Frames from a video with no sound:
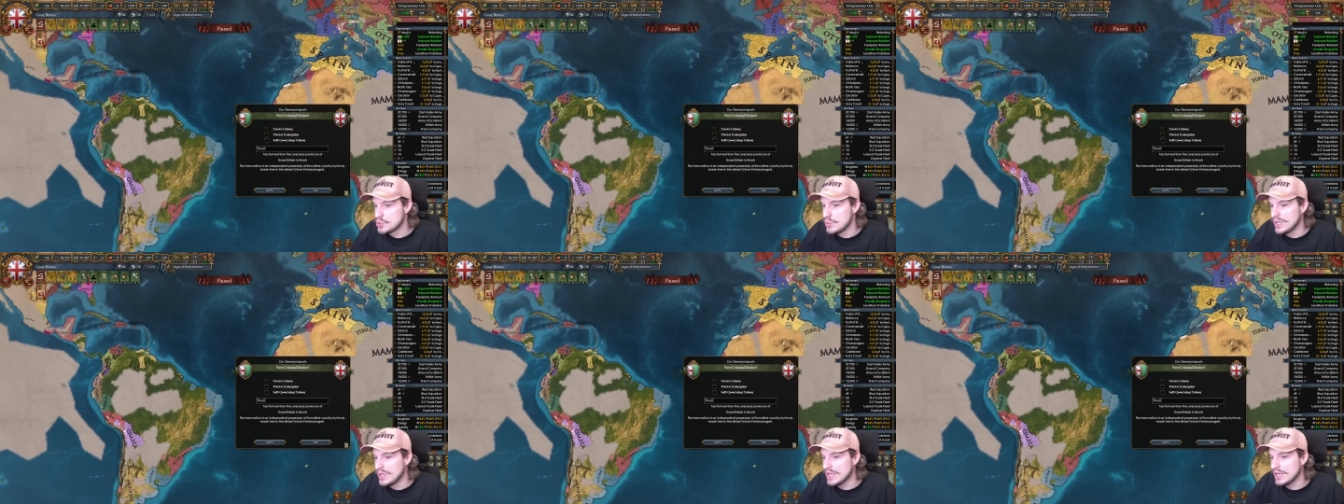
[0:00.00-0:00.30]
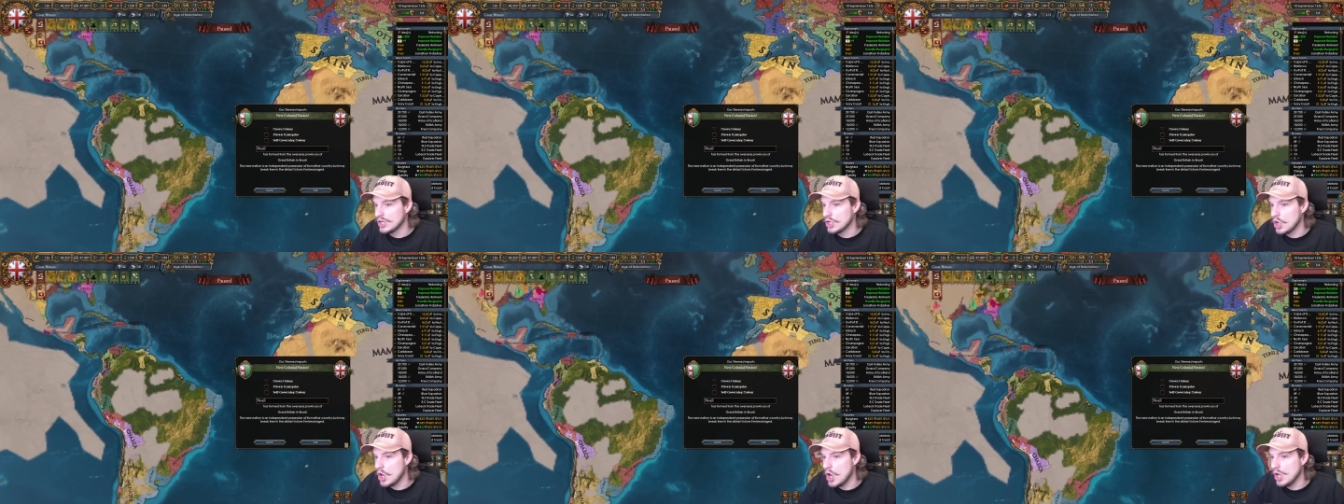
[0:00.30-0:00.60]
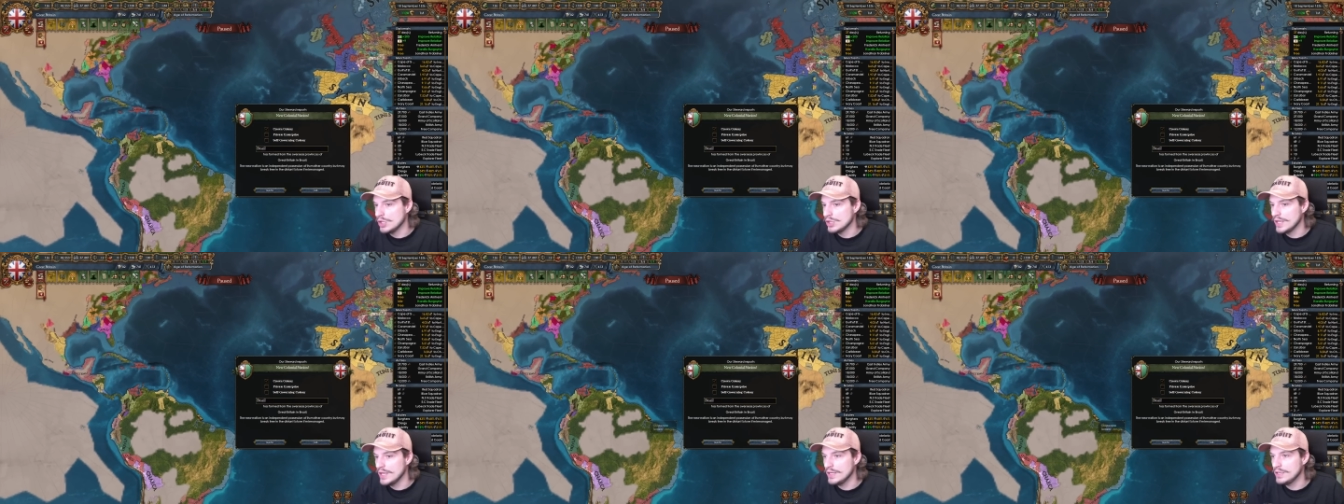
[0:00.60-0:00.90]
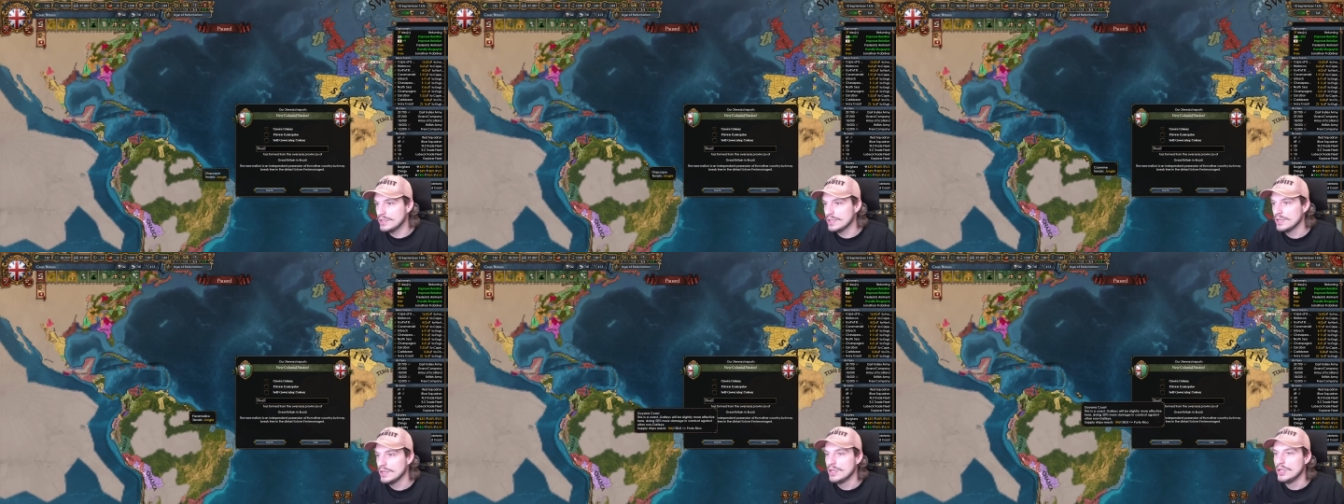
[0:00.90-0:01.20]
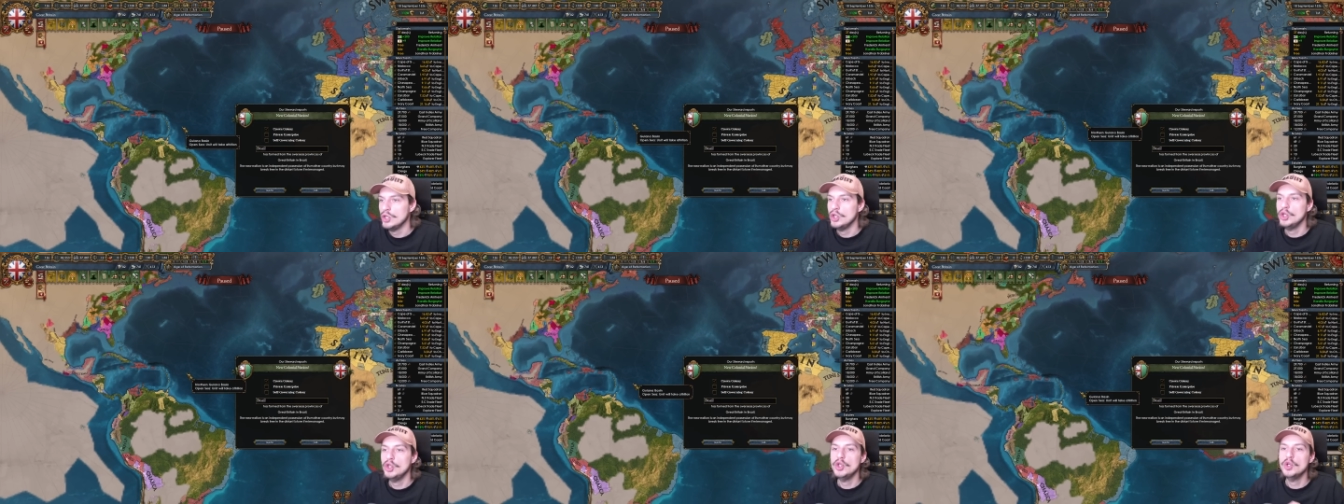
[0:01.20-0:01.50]
we can call it
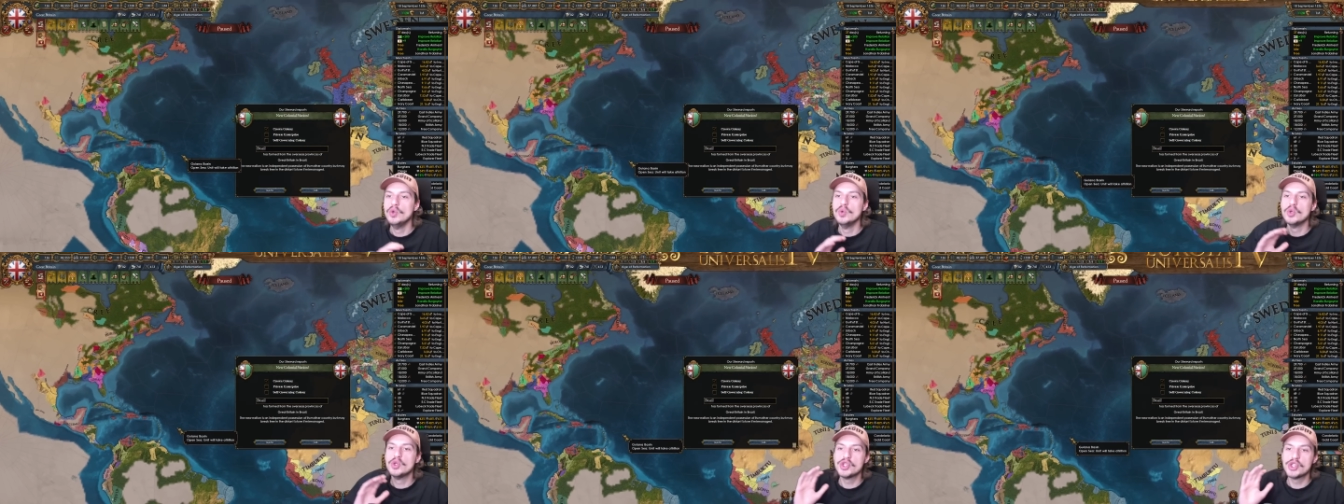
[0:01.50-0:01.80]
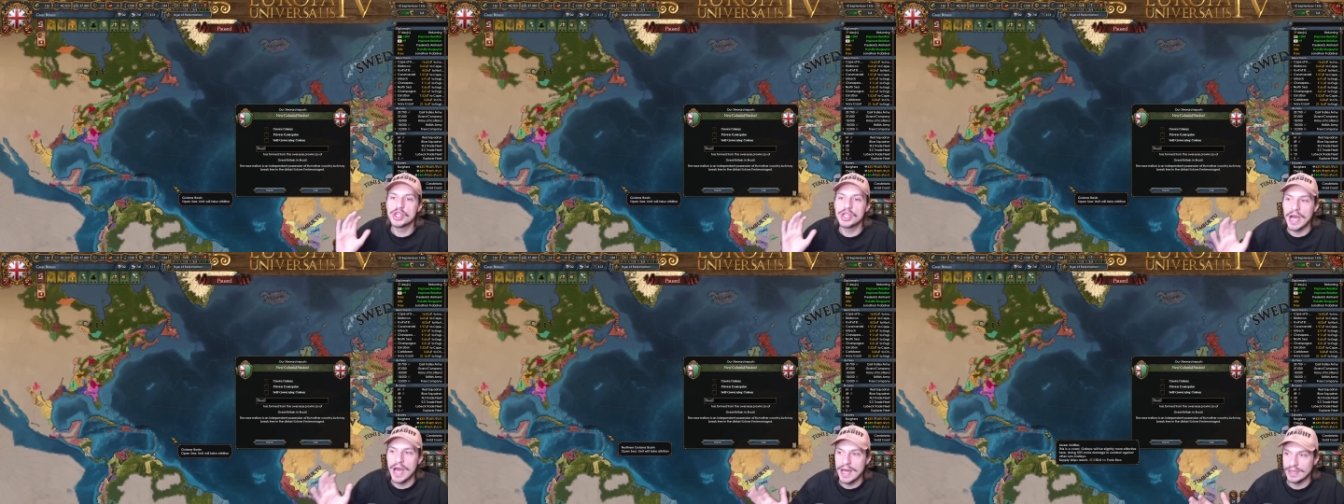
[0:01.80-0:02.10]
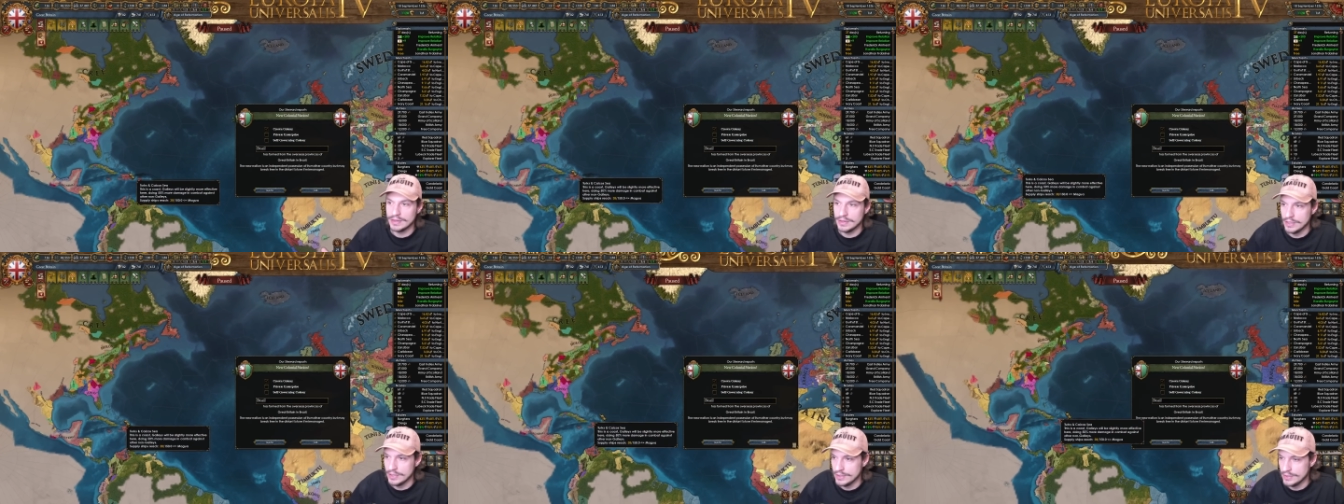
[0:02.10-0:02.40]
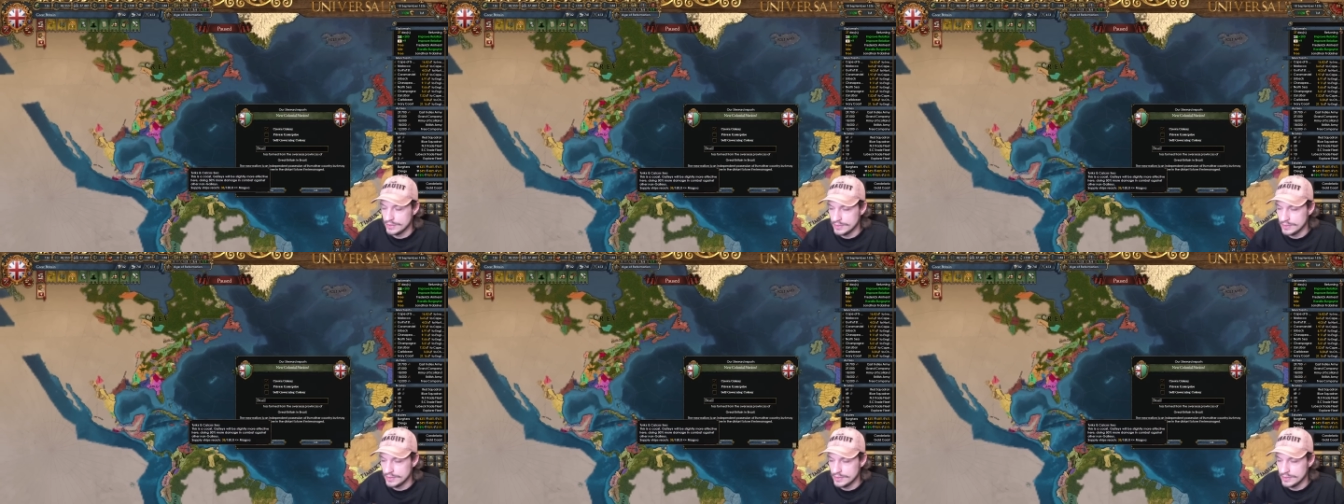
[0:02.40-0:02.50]
New Scotland.